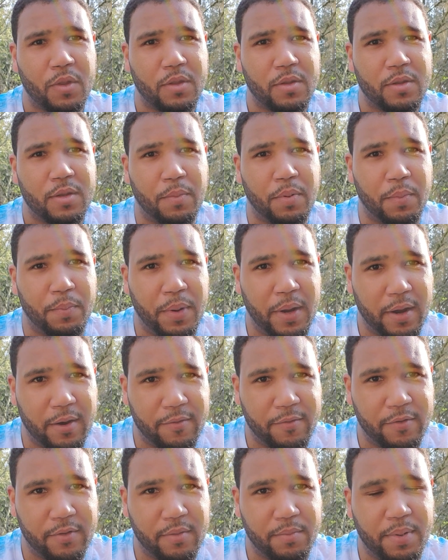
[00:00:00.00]
to prepare
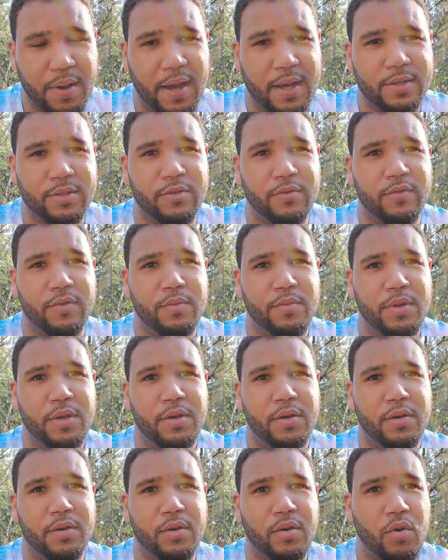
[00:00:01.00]
for the Passover
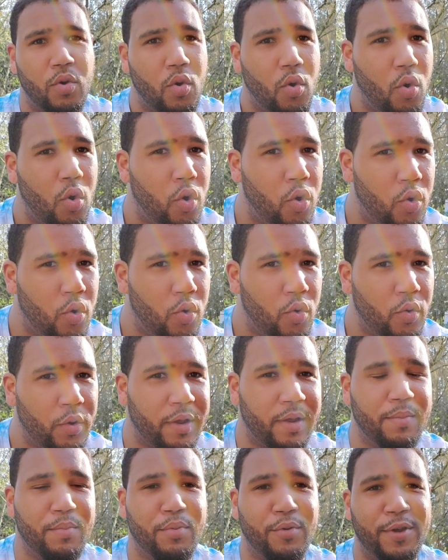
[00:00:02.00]
meal,
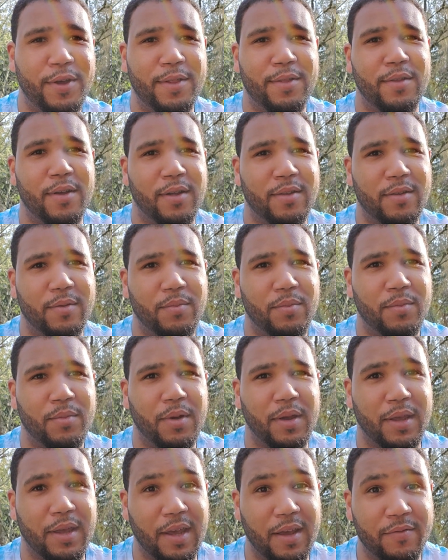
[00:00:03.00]
he breathed on them
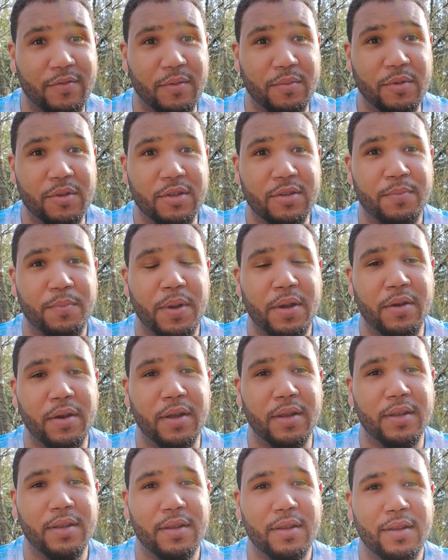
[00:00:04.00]
and gave them the Spirit.
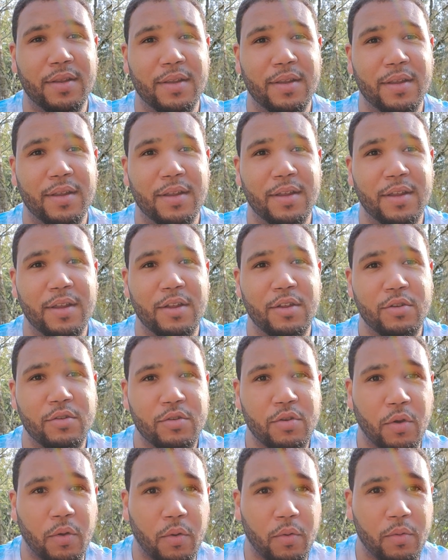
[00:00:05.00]

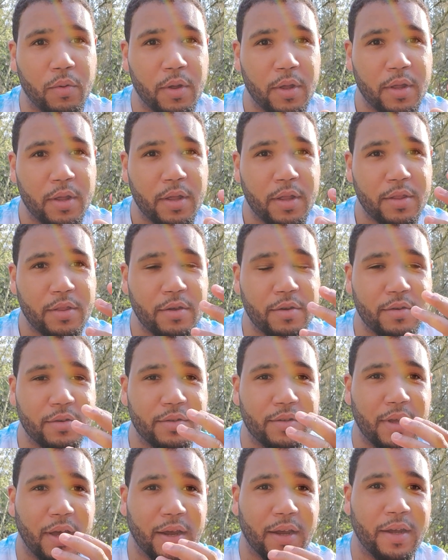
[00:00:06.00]
So
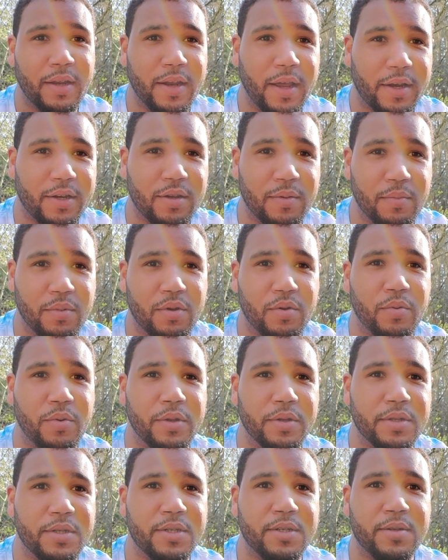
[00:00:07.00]
there's a connection
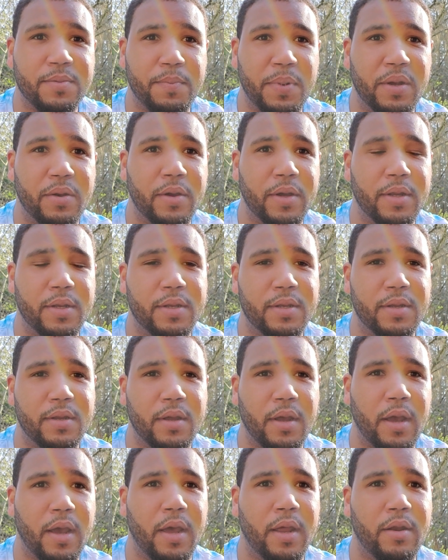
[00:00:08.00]
between spirit
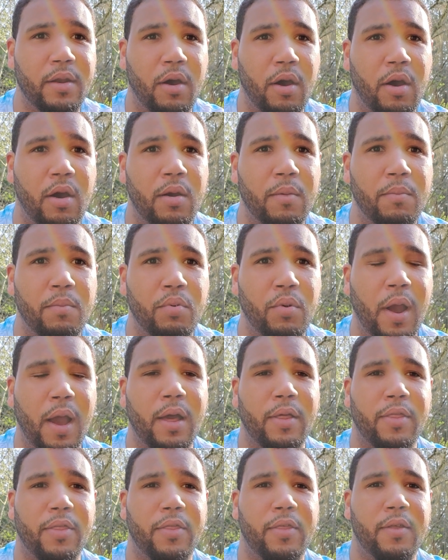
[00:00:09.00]
and our
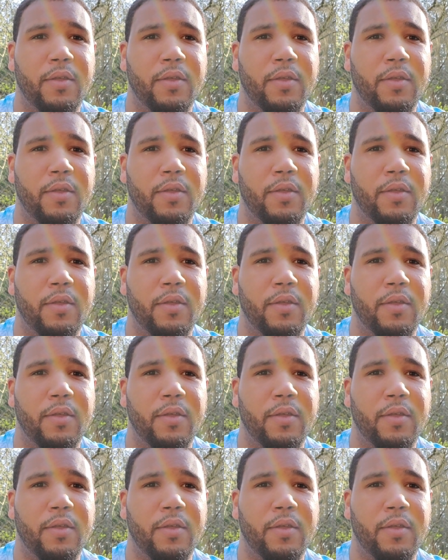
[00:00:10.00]
breath.